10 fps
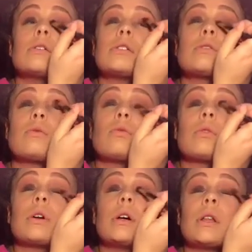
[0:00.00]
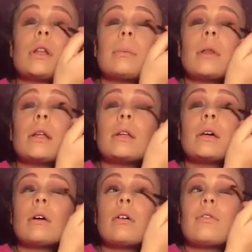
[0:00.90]
Just really blend
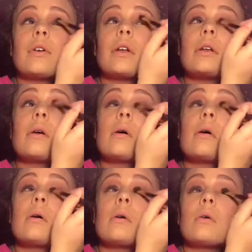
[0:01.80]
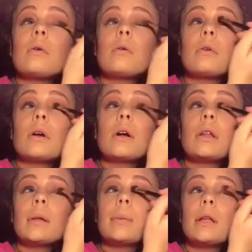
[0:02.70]
it, girlfriend.
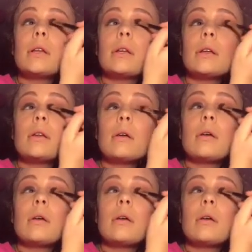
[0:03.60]
Really blend it.